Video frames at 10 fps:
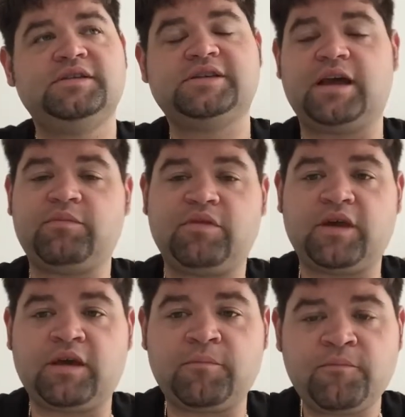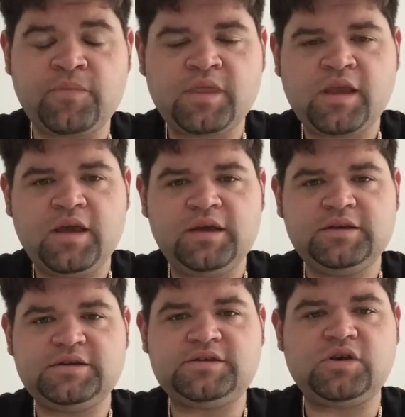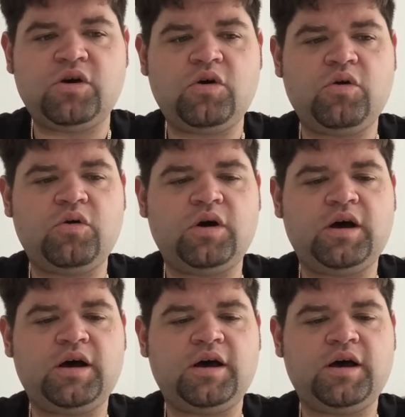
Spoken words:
type thing. So,